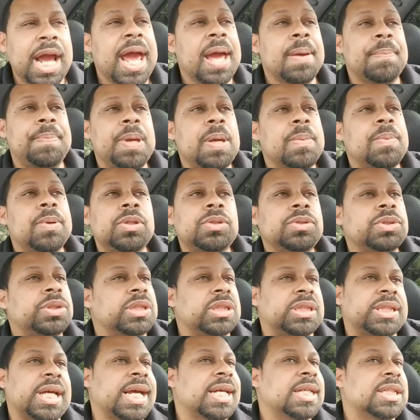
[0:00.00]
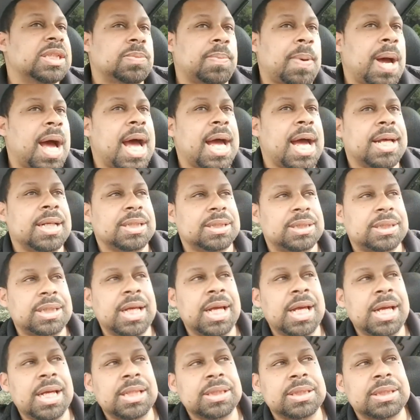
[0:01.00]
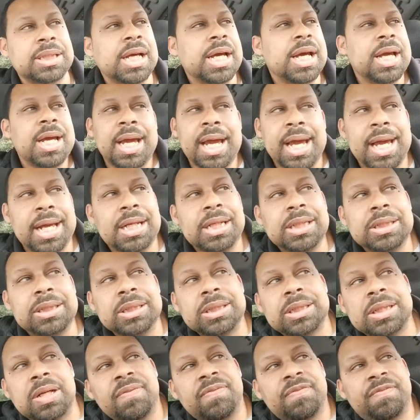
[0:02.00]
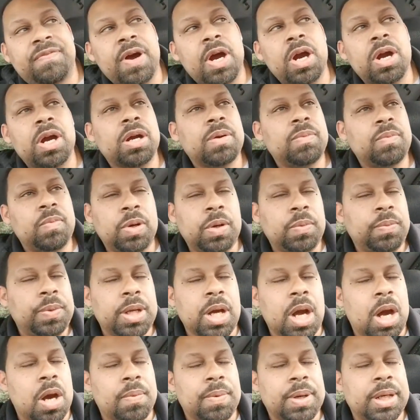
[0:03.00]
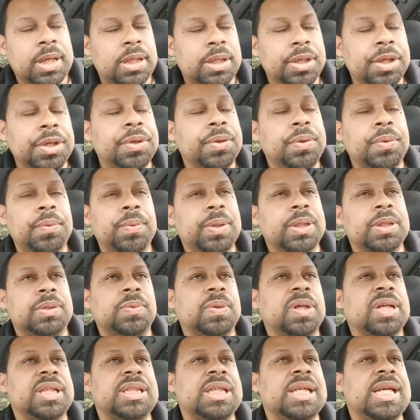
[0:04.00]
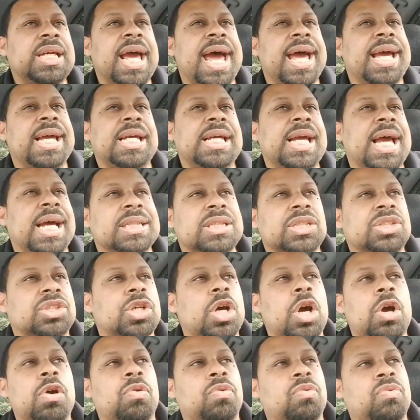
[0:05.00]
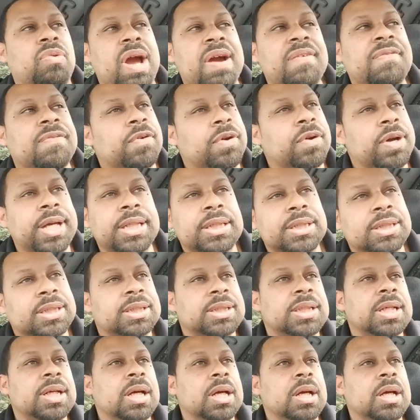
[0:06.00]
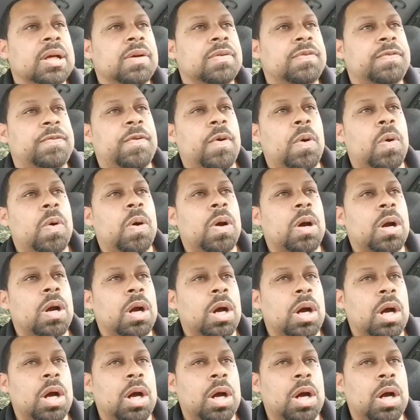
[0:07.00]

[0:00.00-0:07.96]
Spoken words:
And people used to say this behind the scenes, and he just confirmed what we already knew, which was he has a certain reverence for